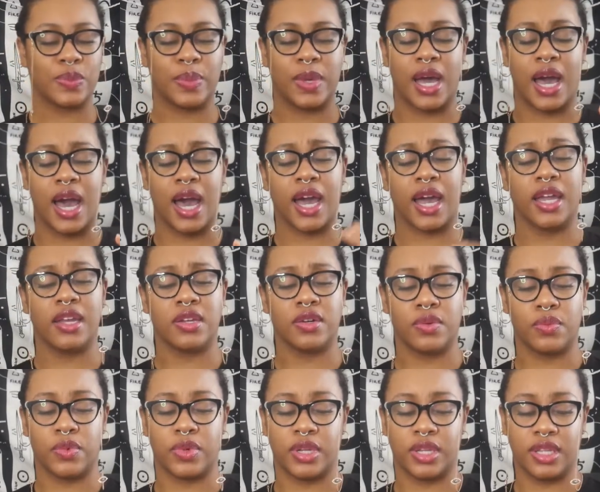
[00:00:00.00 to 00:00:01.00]
but I
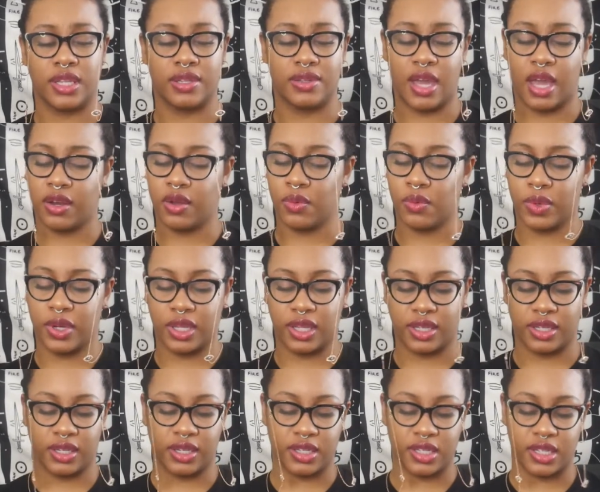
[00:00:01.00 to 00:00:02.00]
don't want
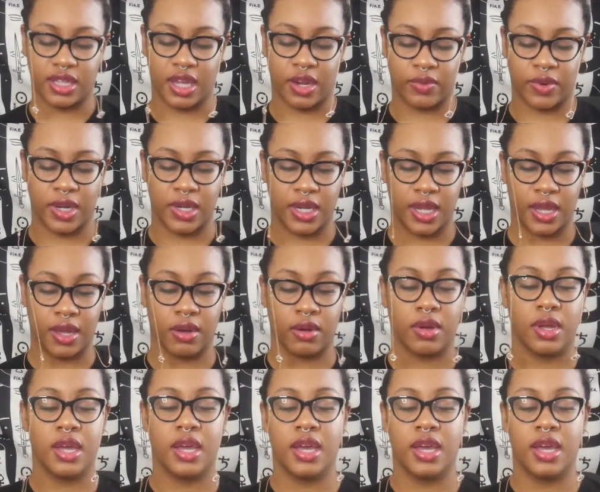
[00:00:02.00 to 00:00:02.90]
to get into that right now.